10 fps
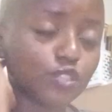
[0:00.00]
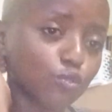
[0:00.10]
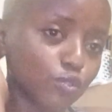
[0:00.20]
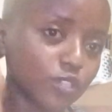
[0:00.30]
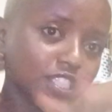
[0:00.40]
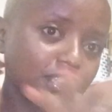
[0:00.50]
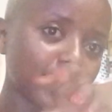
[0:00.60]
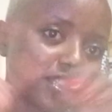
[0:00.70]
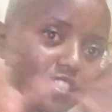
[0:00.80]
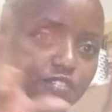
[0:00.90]
So
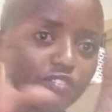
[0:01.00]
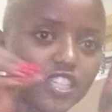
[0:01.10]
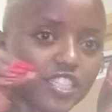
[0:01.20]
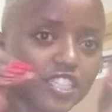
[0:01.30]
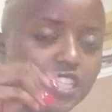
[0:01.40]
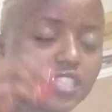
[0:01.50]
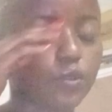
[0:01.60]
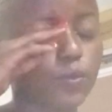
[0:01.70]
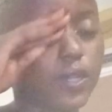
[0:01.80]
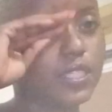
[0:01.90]
it's reflecting that
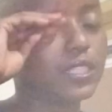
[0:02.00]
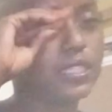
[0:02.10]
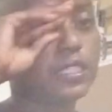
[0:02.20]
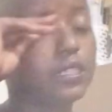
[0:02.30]
key white.